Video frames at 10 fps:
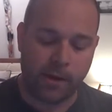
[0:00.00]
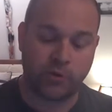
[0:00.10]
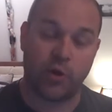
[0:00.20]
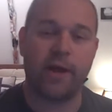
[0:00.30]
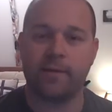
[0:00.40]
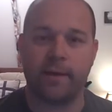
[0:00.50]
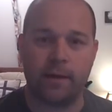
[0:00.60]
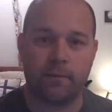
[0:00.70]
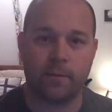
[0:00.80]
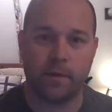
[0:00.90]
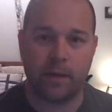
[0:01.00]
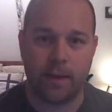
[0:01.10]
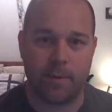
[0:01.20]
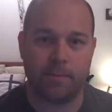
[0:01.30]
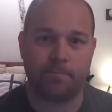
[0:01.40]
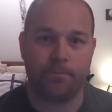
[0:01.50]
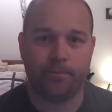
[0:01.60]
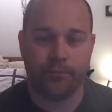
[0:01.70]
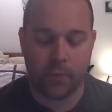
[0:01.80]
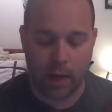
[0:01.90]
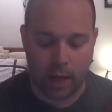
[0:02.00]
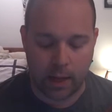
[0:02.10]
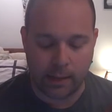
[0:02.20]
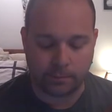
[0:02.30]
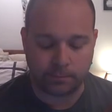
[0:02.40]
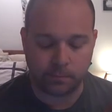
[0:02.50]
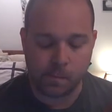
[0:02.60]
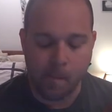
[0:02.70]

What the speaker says: translate it for the layman. Um,